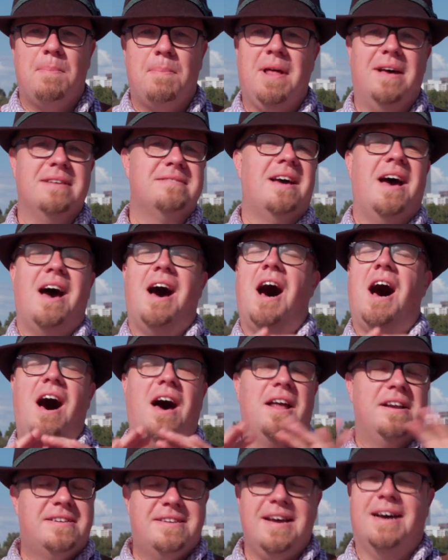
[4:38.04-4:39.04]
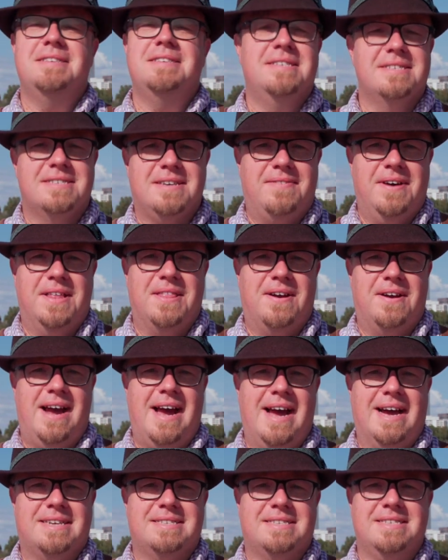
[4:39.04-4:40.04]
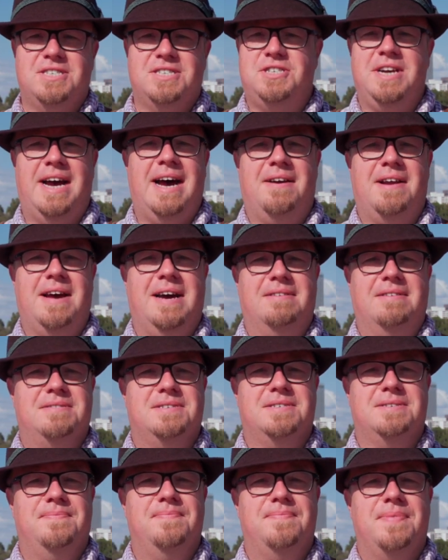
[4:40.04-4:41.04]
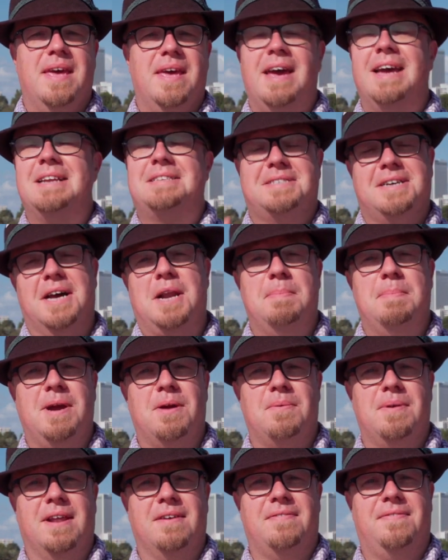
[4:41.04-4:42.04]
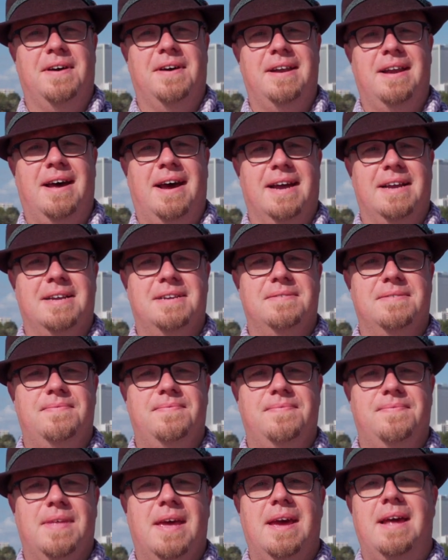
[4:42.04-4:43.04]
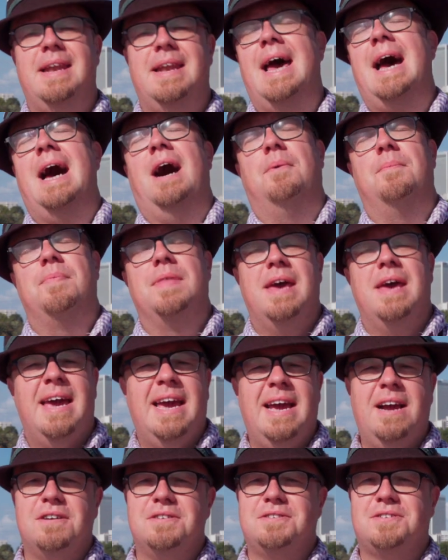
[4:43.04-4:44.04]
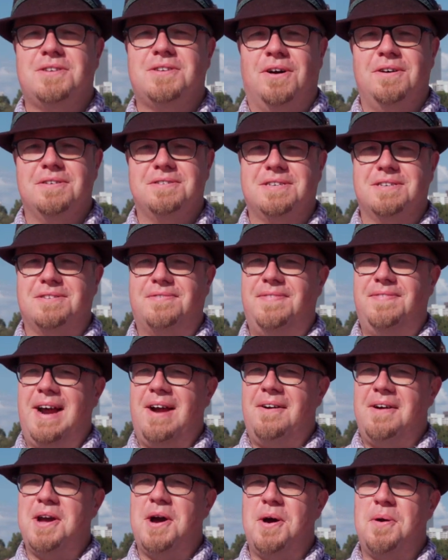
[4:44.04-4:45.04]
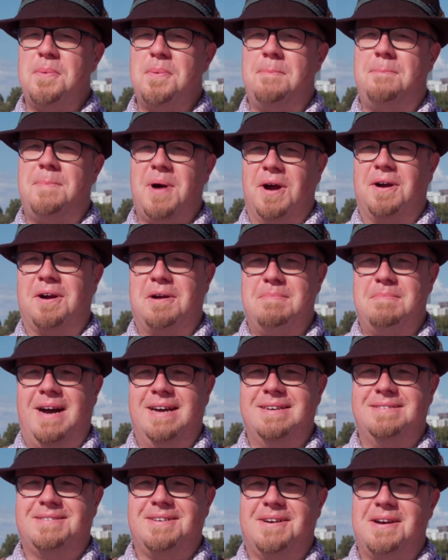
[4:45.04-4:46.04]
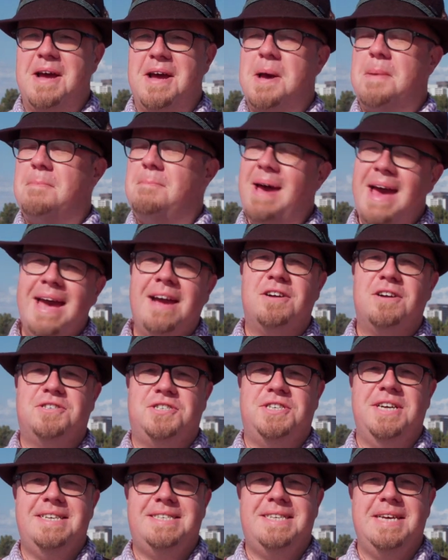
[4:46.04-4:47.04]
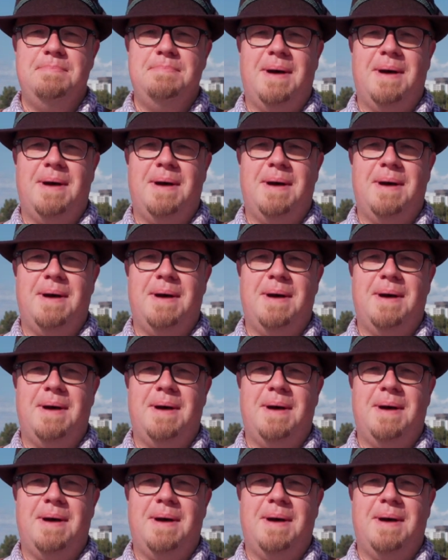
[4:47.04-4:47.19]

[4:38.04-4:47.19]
Plus, dozens of other acts and shout-outs. It's gonna be a really fun night. Now, here's Tulsa's very own Burgermeister, Mayor G.T.